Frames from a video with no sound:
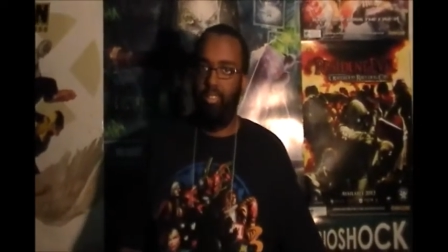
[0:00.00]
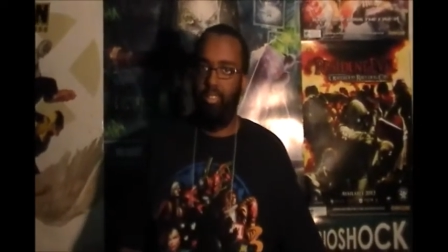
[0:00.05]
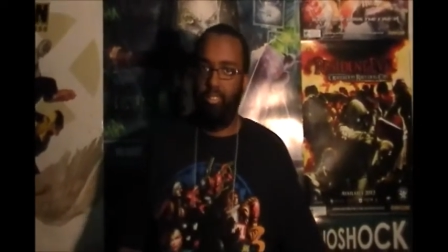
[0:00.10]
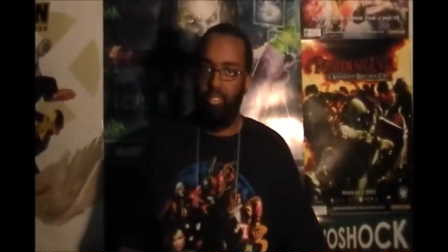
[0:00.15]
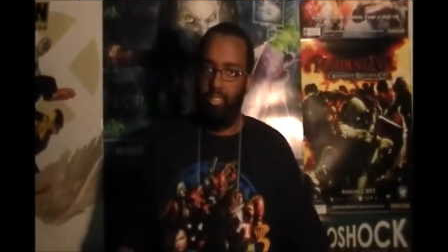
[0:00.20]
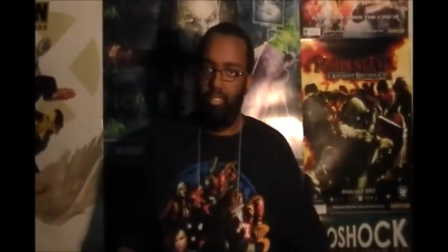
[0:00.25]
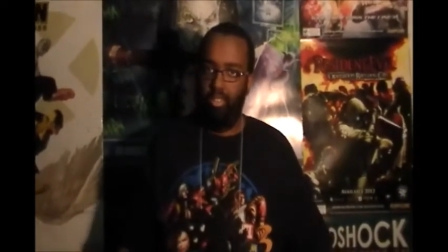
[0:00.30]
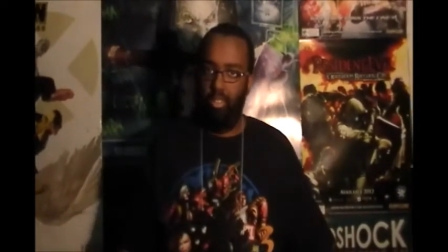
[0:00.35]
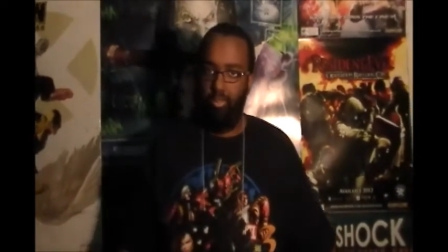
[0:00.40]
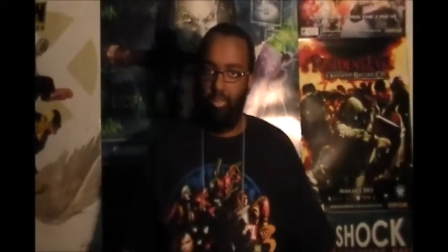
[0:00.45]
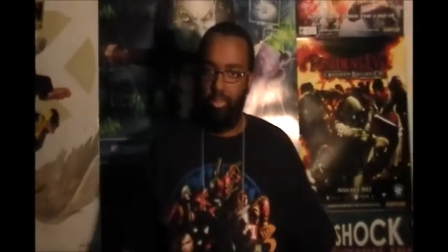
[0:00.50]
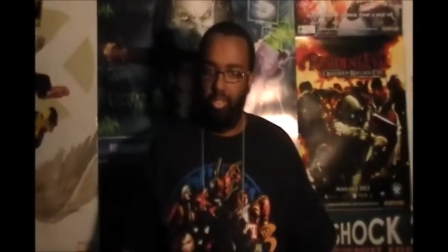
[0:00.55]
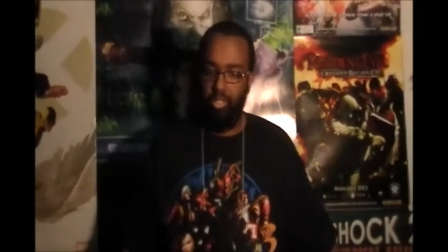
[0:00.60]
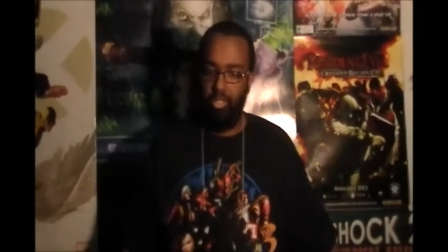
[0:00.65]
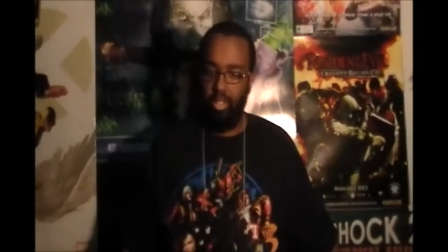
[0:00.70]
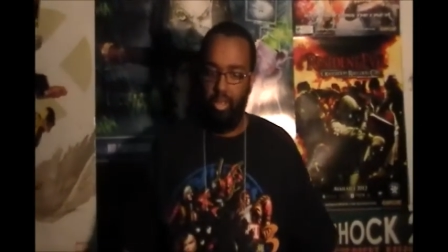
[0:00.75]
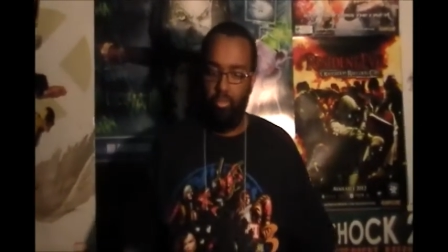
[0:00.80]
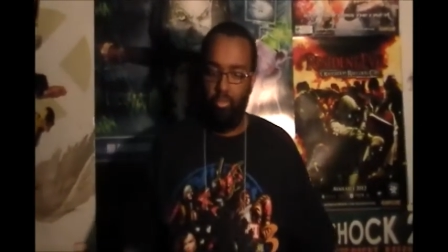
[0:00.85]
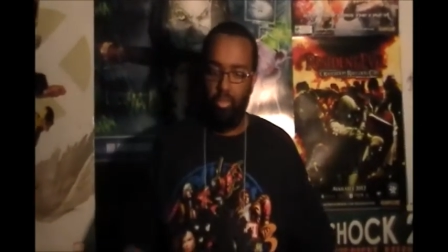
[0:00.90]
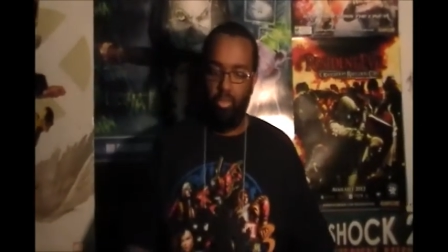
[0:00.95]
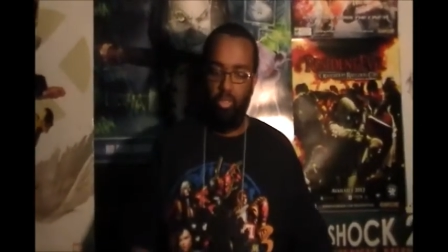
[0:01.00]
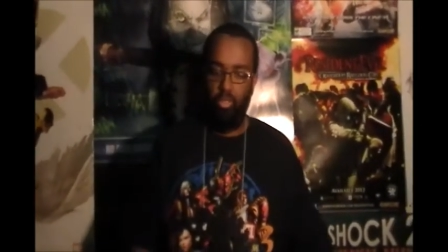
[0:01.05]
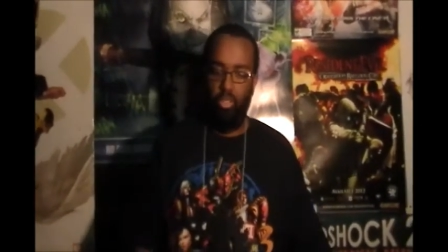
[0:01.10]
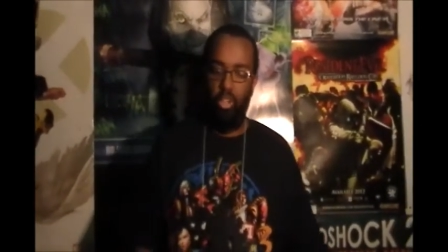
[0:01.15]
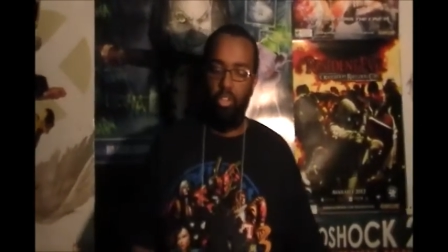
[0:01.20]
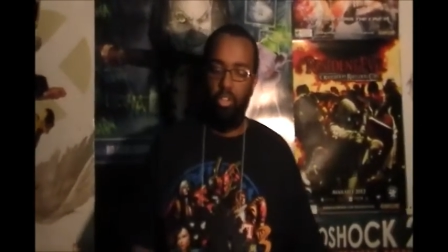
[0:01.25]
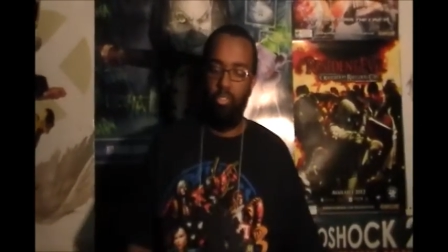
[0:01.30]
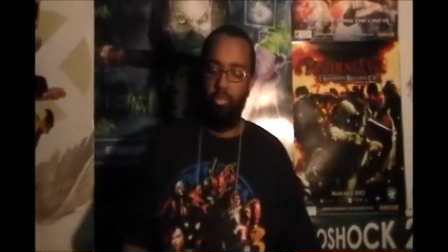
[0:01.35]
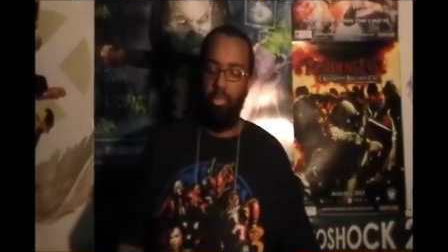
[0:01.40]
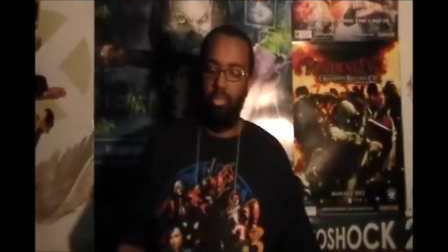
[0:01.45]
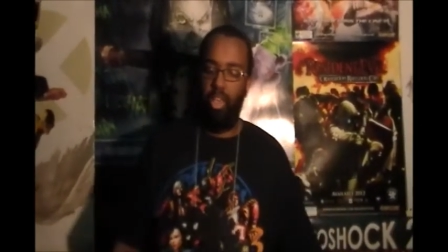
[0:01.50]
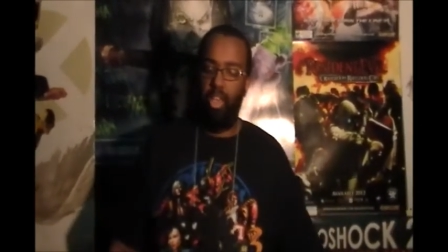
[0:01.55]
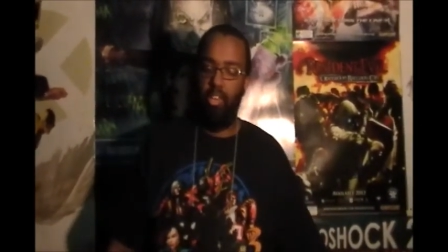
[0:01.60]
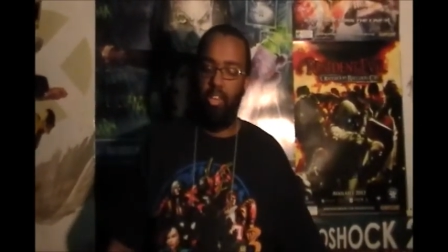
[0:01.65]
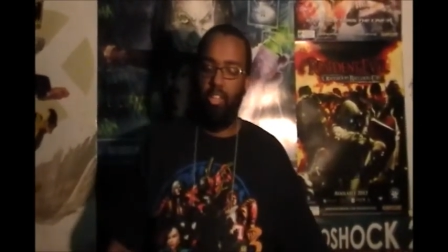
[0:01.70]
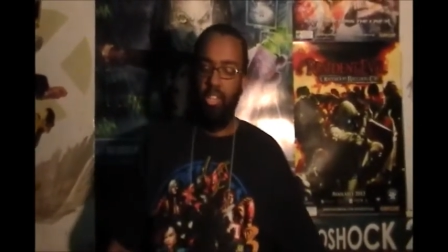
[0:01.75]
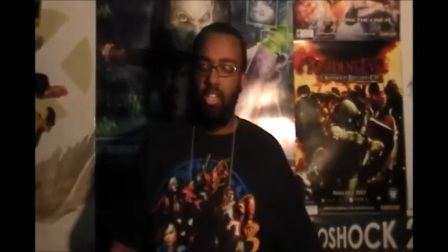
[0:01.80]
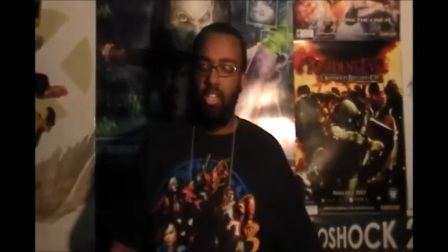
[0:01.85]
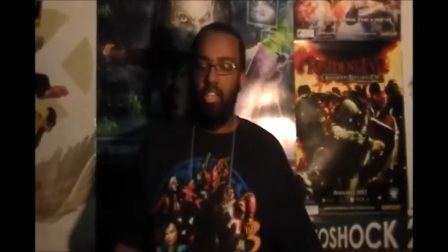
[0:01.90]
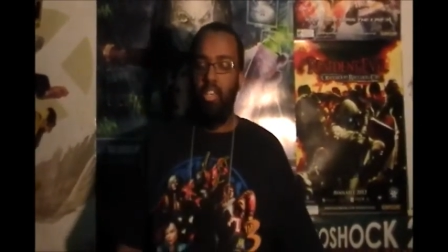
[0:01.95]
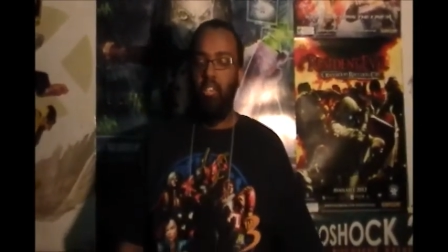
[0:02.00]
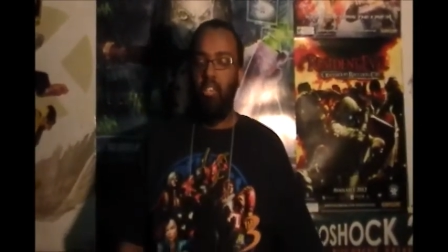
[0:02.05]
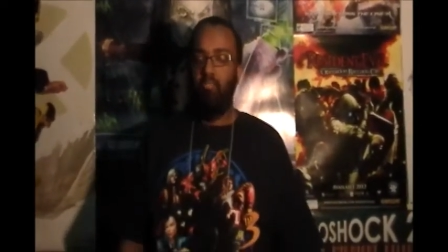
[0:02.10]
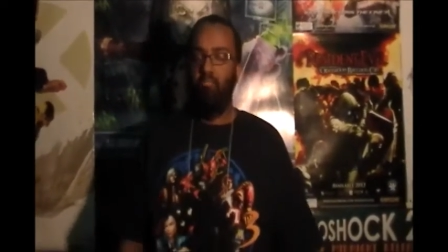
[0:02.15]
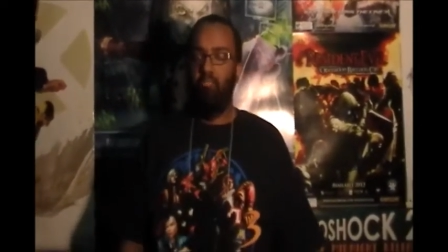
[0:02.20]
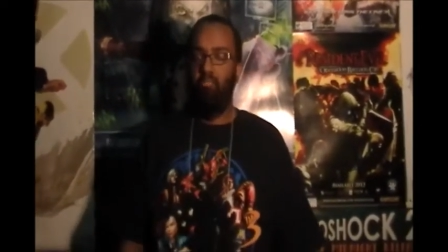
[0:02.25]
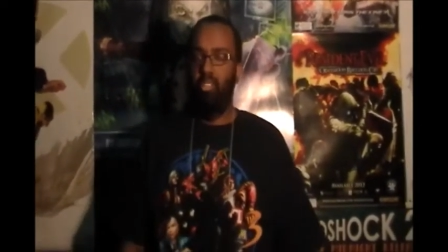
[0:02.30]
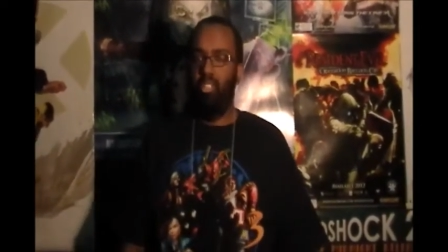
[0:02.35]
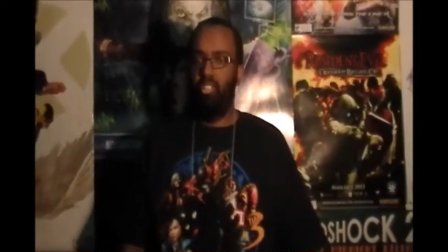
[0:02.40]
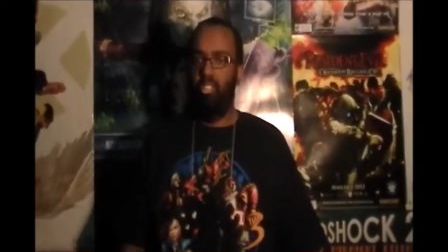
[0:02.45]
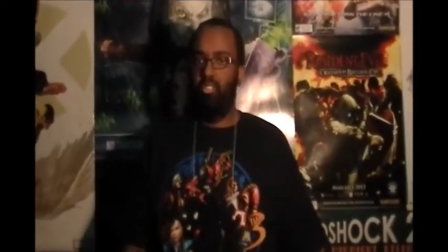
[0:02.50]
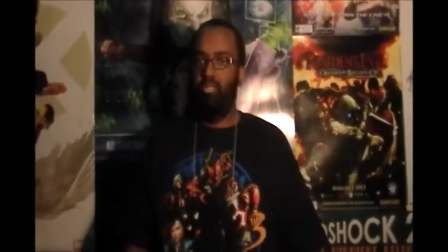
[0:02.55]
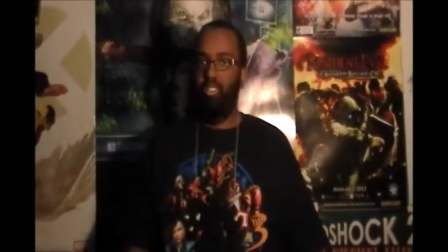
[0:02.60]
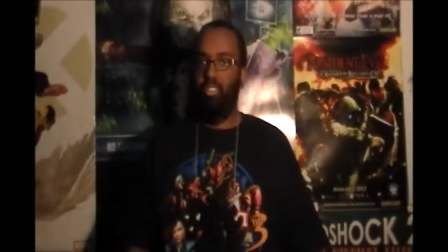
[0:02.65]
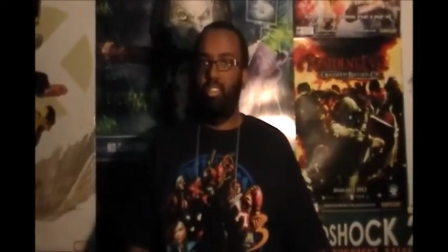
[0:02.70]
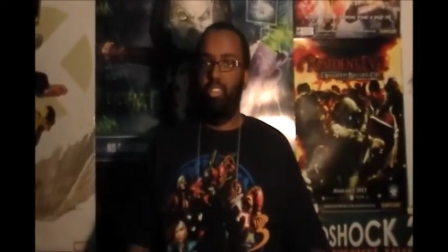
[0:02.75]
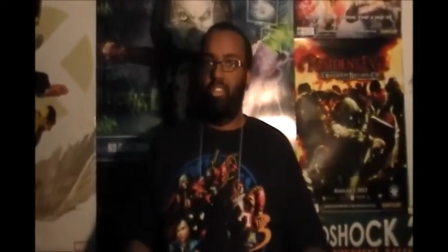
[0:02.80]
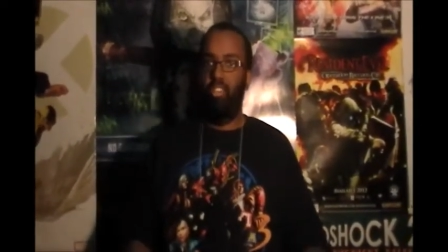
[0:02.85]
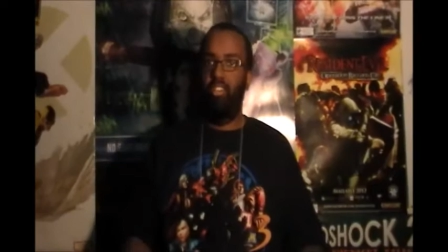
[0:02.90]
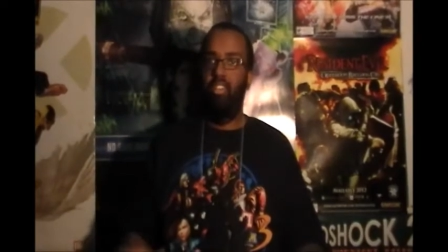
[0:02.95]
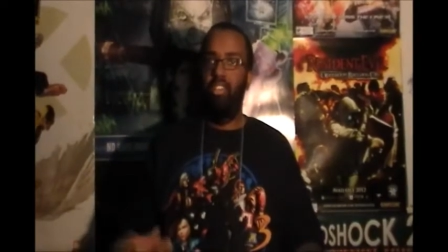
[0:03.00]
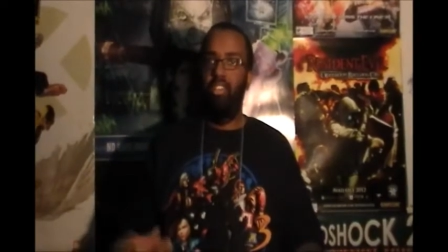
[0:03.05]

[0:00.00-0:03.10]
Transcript: So we're just going to move along from that. Mystery